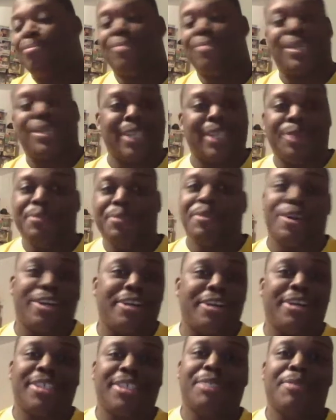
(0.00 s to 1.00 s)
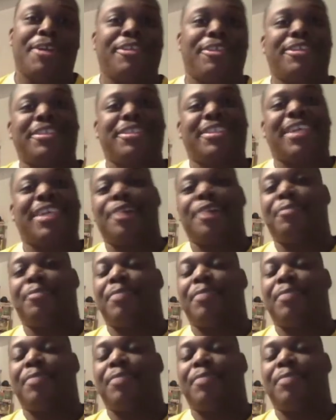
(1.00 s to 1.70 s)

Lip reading: because I'm working on some other stuff,